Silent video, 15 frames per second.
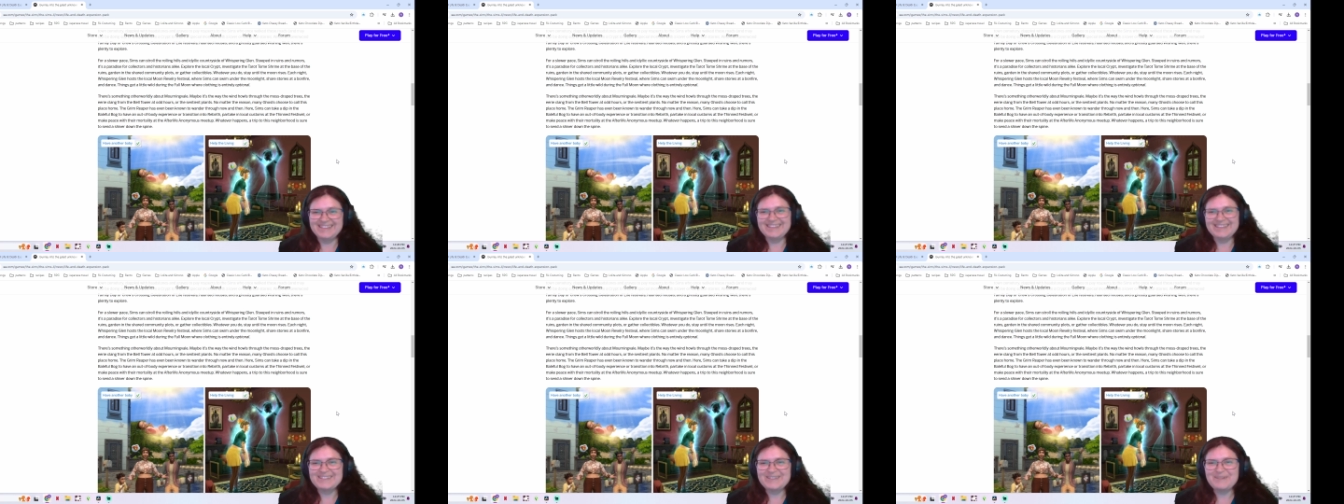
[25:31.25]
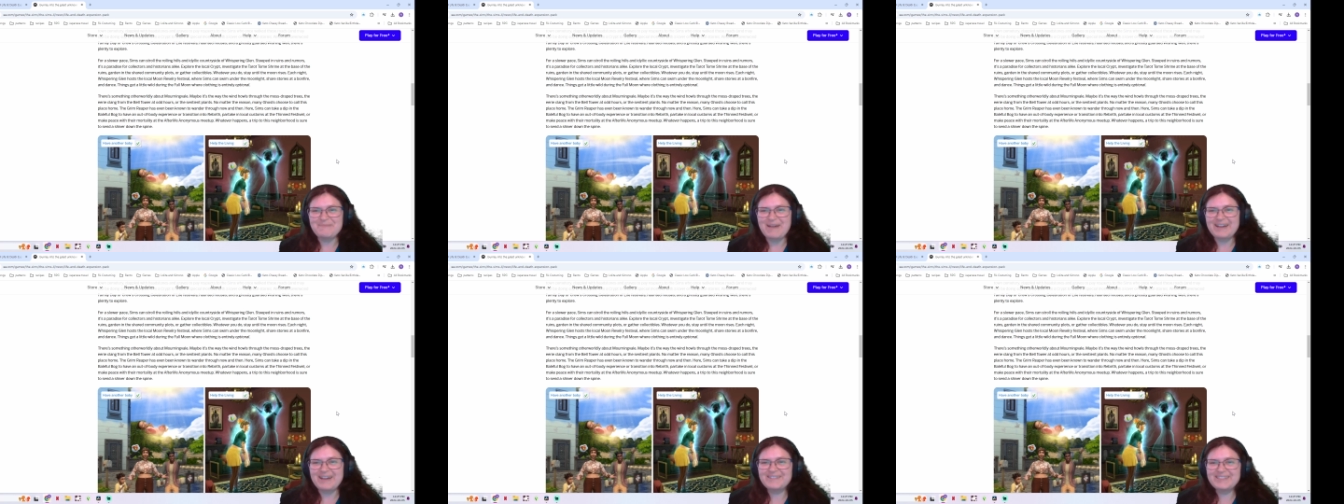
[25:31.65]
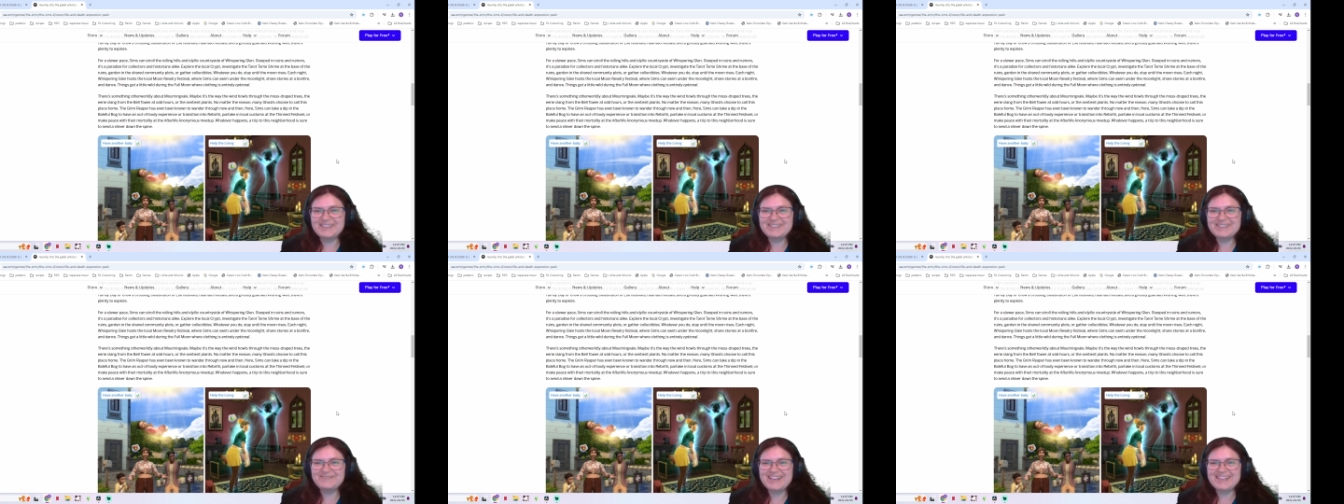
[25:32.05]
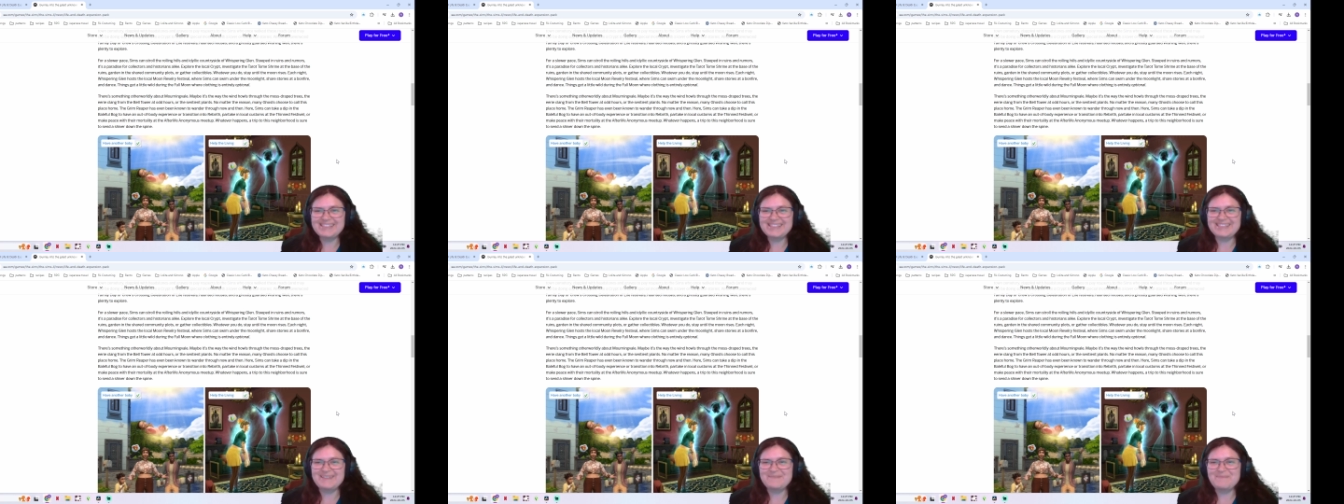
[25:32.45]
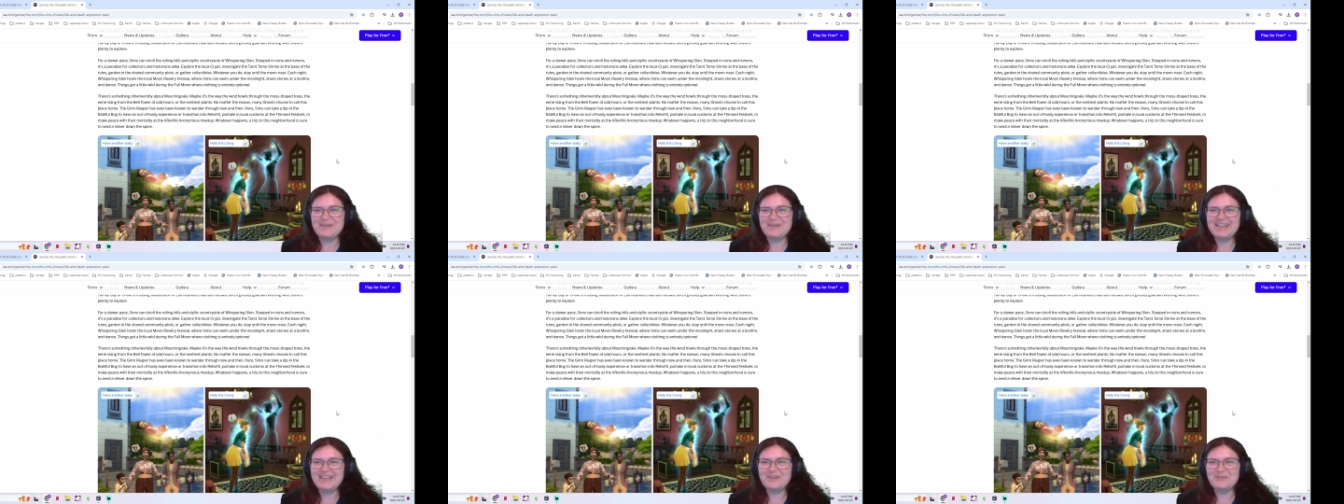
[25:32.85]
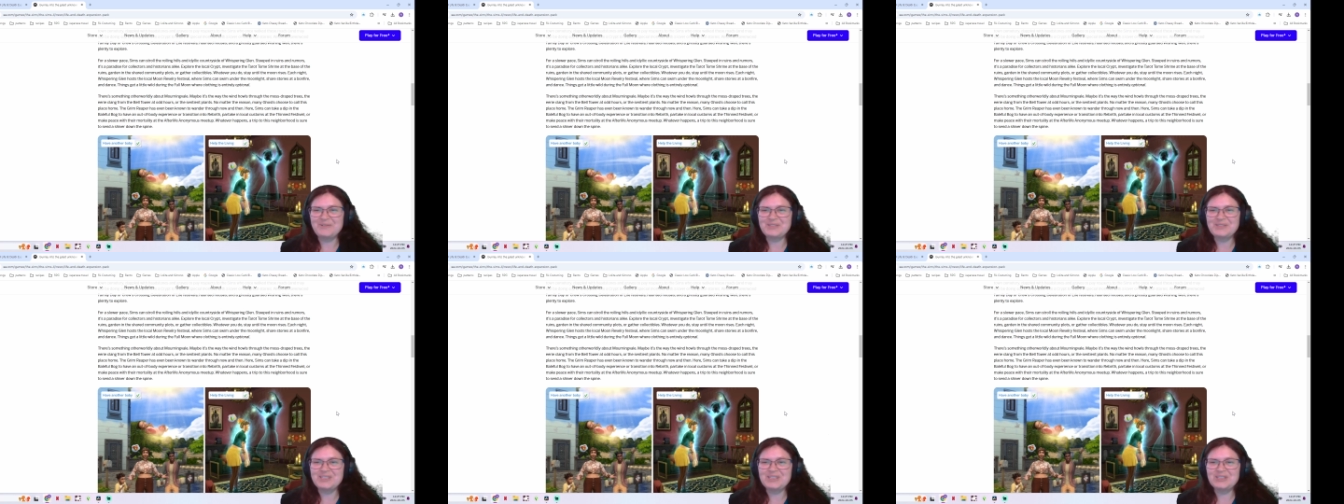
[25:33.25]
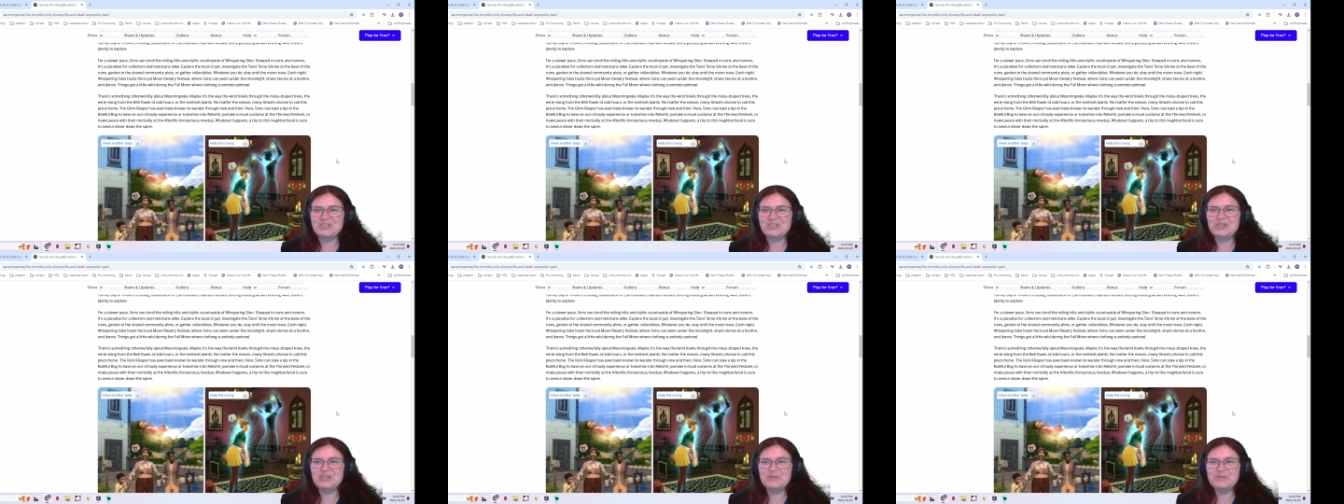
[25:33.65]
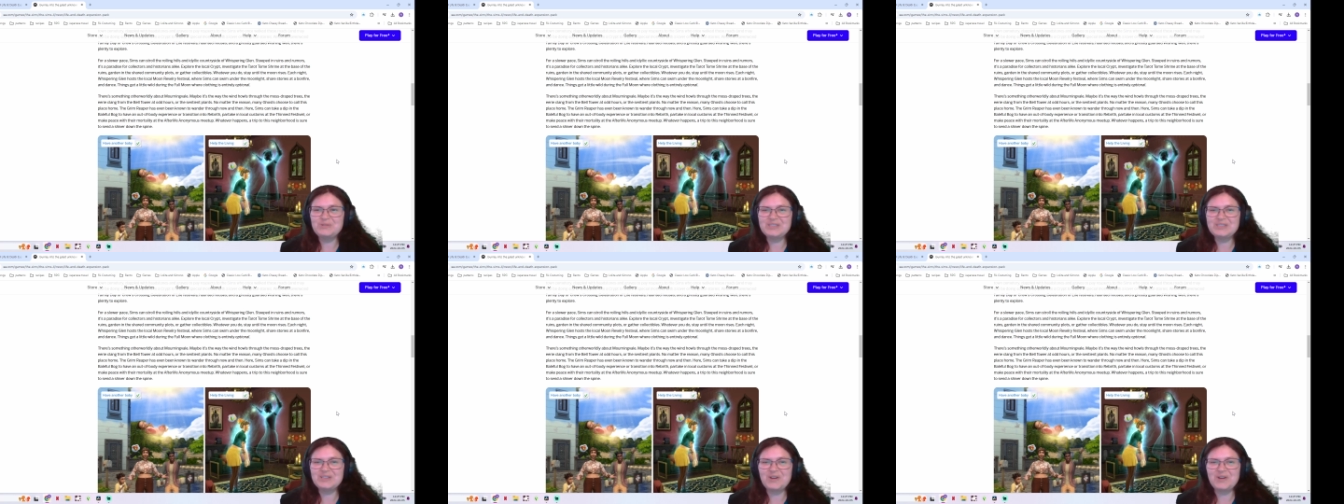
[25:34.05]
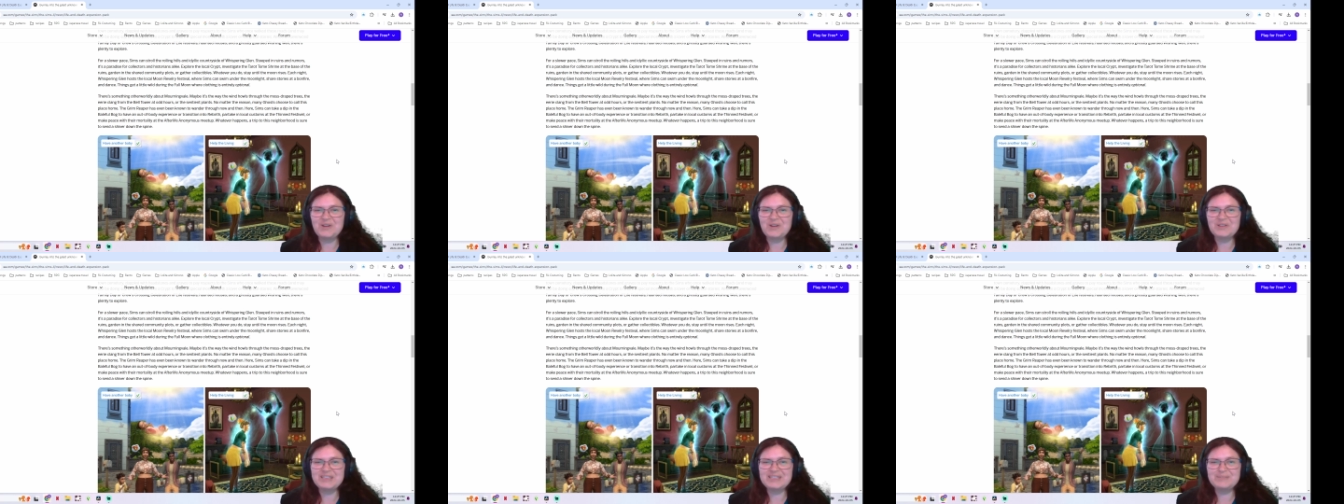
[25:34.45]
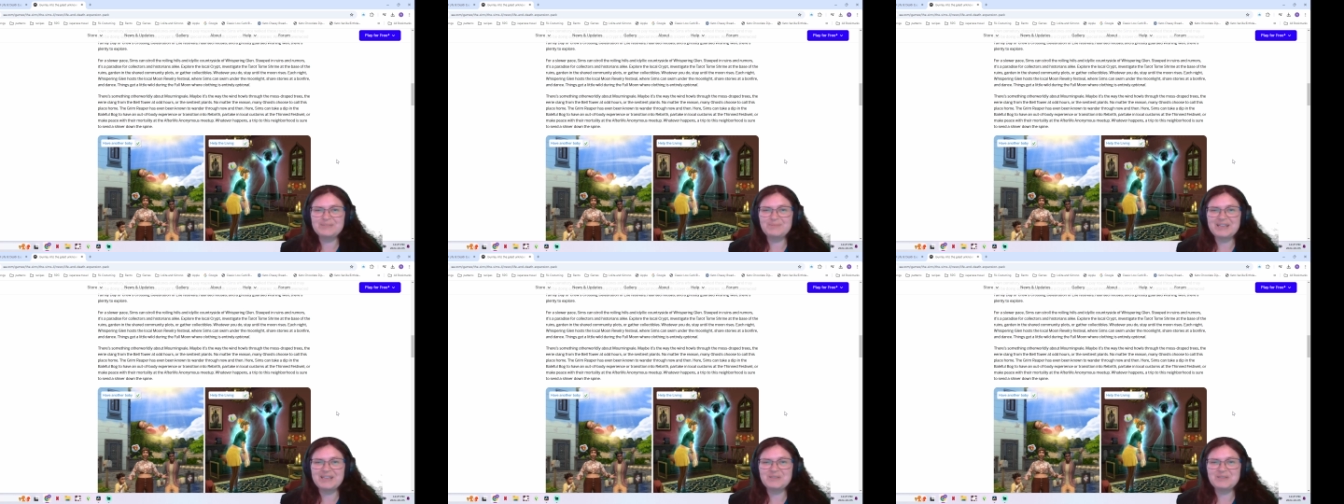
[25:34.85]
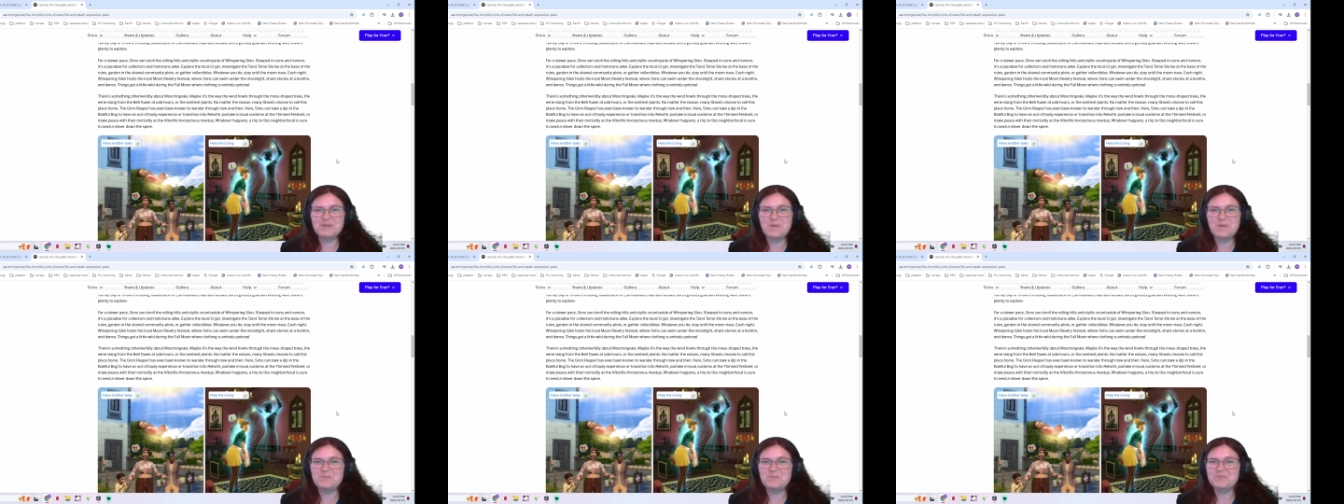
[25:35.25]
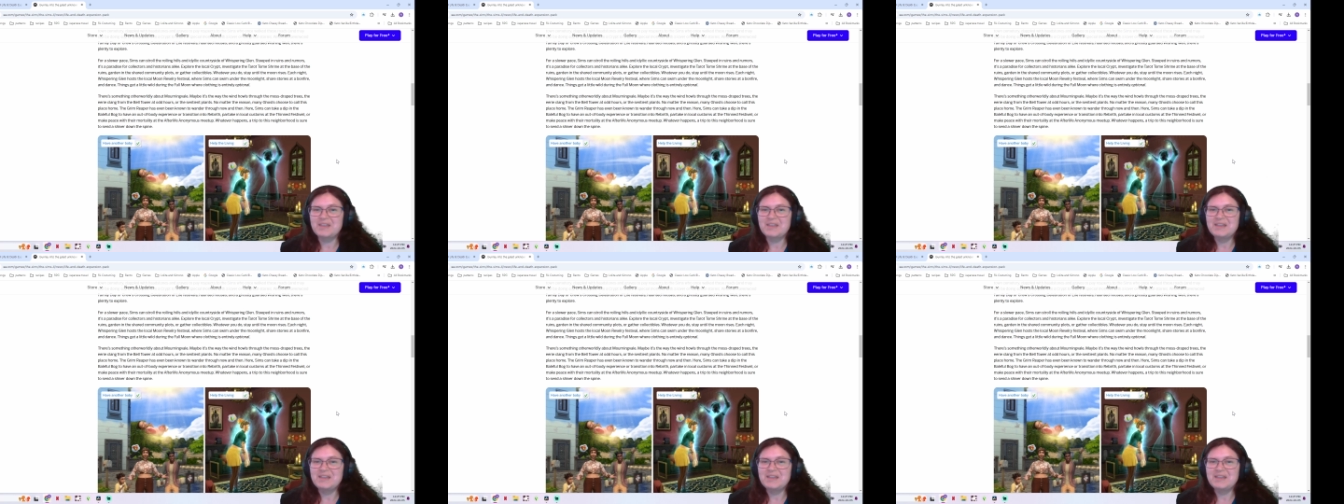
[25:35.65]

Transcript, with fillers: No matter the reason, many ghosts choose to call this place home.